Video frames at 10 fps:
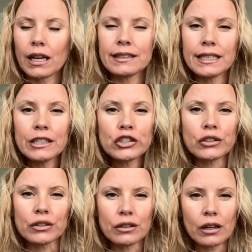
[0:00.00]
a
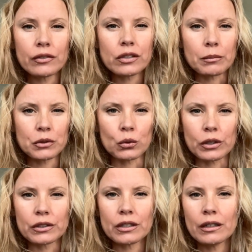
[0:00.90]
teacher of some
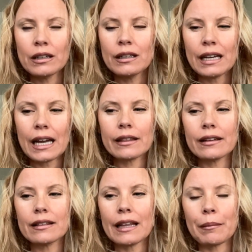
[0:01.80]
sort, and
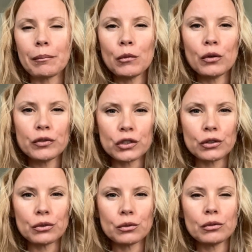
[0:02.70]
then that moves
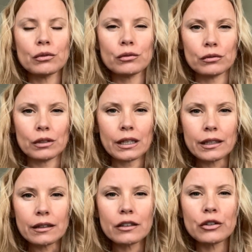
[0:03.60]
you
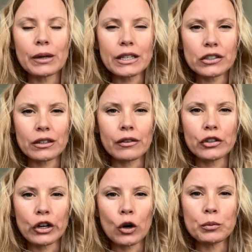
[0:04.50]
in the direction of
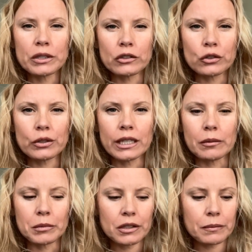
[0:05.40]
your hopes and
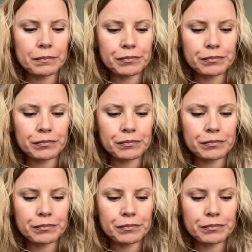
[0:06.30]
dreams.